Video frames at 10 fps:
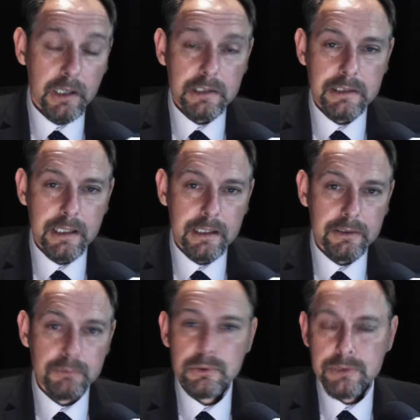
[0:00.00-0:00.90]
Now,
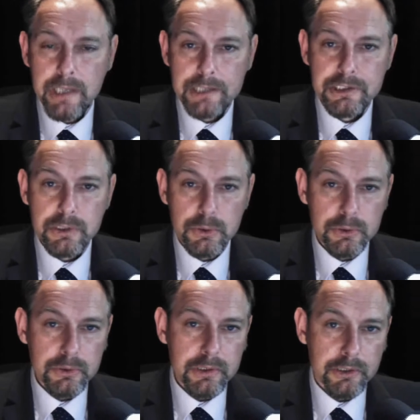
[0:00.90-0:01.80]
the rule changes
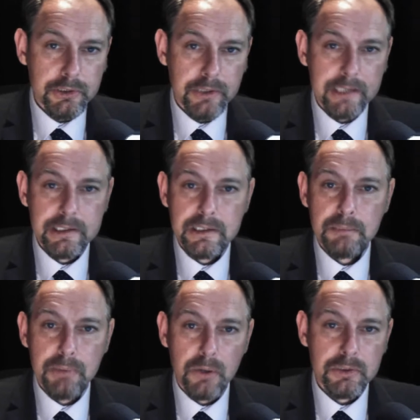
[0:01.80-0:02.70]
also strengthen the
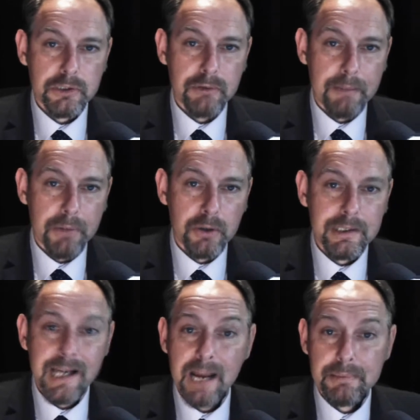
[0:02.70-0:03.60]
bloc's grip on
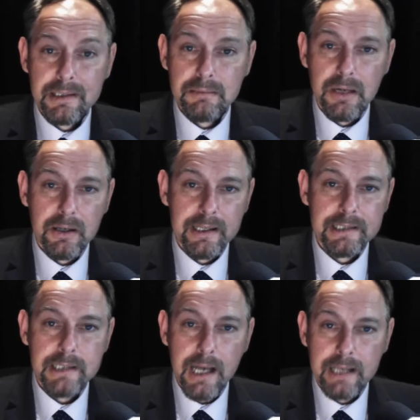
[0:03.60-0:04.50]
capital
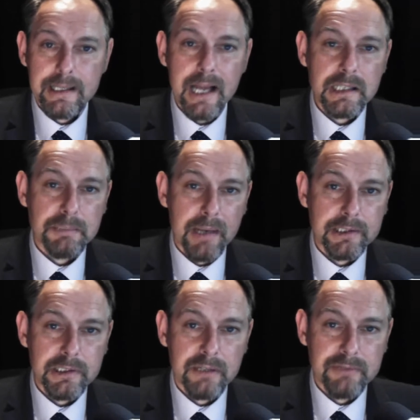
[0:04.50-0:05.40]
markets at the
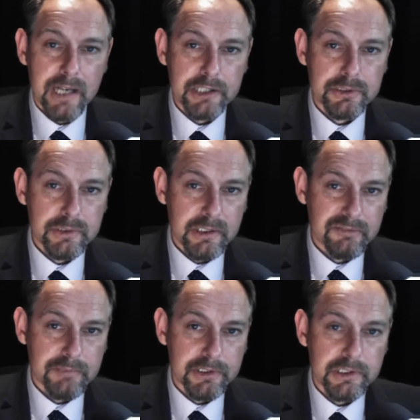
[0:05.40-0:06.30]
expense of national
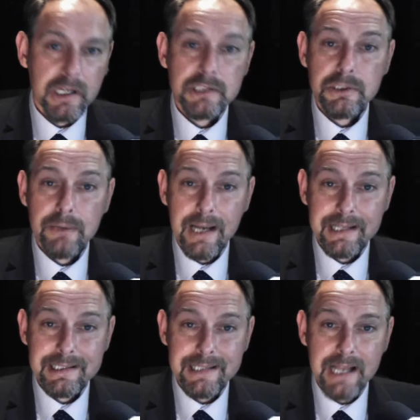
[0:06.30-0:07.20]
governments, to an
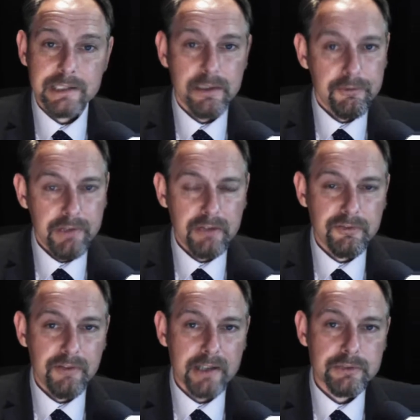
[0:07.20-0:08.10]
extent few
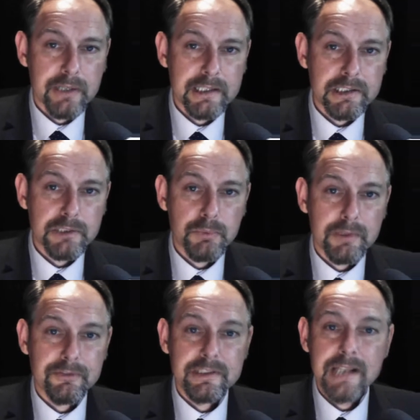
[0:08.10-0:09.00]
Federalists would
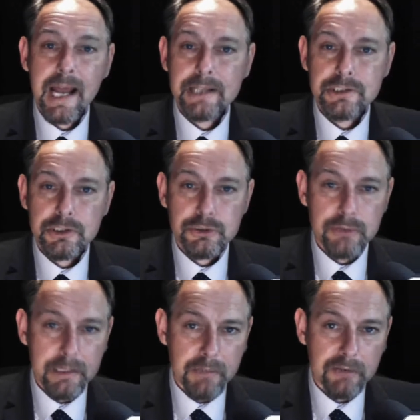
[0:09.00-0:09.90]
have dared to
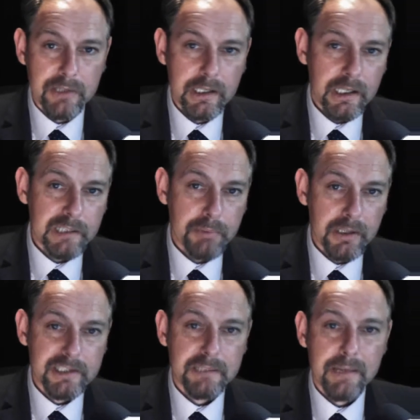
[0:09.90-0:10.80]
dream of, as
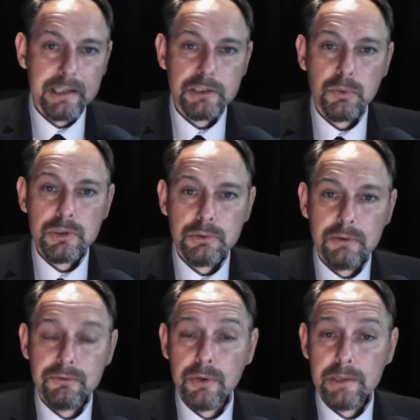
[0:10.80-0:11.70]
policymakers want to
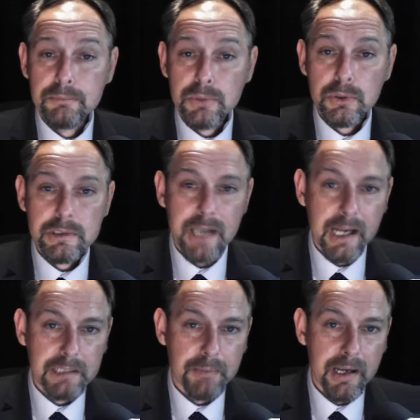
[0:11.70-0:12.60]
avoid more
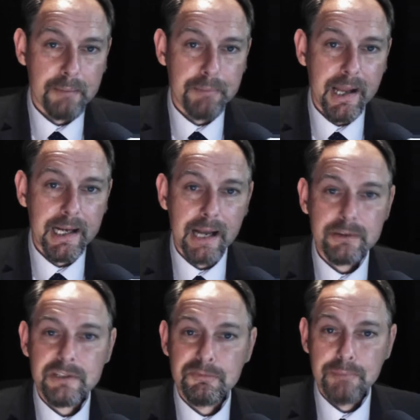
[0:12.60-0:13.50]
taxpayer
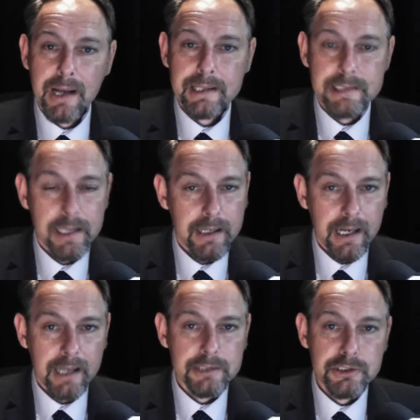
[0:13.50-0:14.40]
bailouts of banks
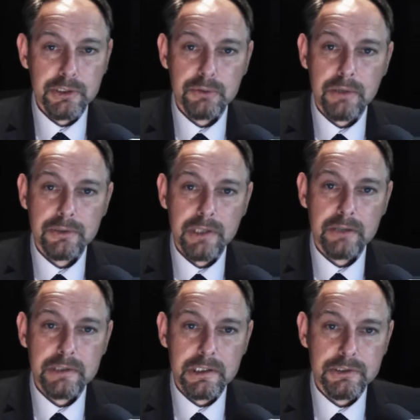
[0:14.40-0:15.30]
and
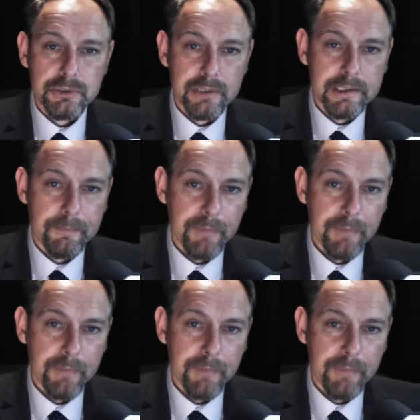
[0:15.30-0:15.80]
Eurozone countries.